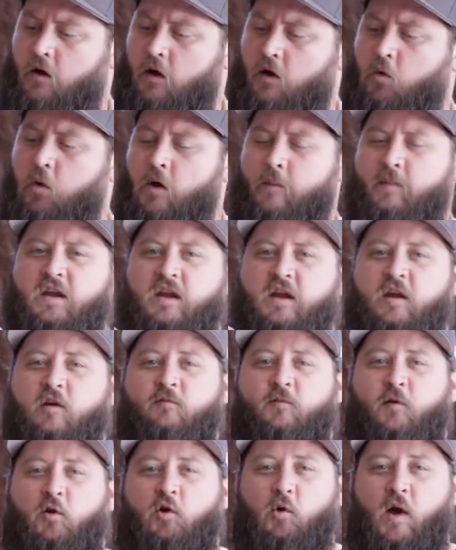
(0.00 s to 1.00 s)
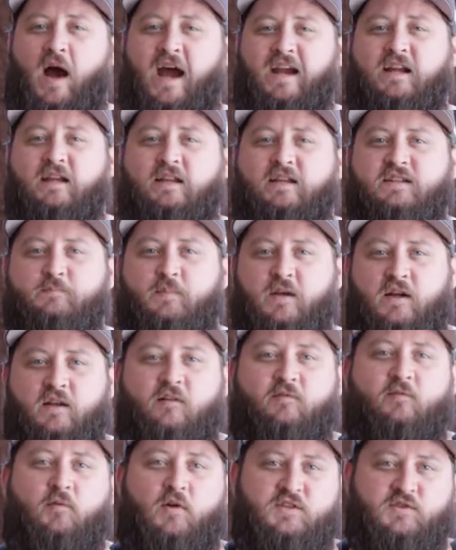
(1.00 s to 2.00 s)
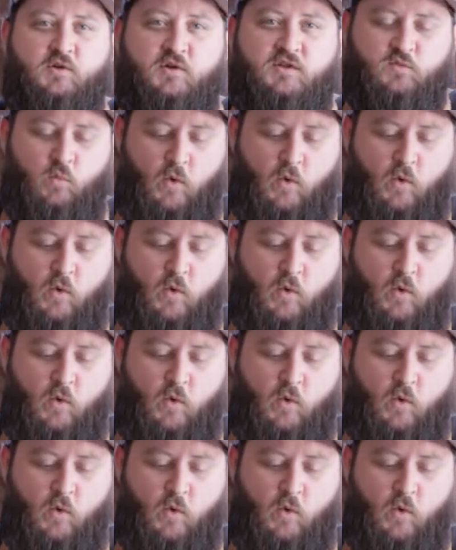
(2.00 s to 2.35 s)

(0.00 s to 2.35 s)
equipment here for grinding that's been in the freezer as